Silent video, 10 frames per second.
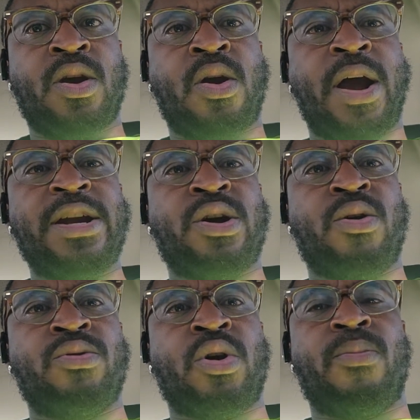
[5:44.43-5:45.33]
All right,
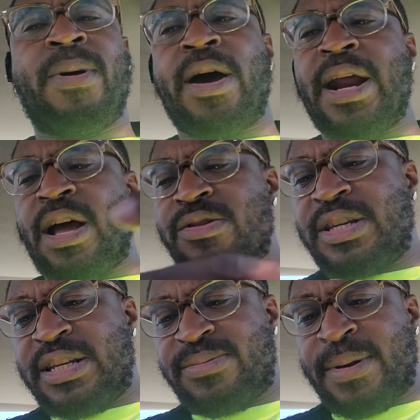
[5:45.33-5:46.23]
don't don't bow down
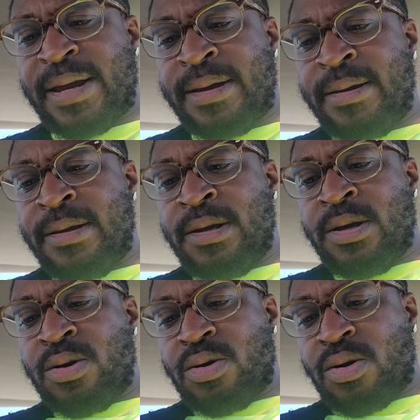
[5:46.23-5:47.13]
to this man.
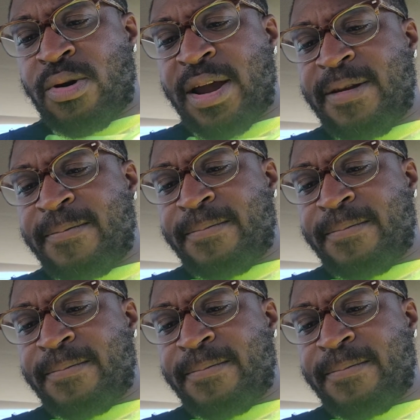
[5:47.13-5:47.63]
All right.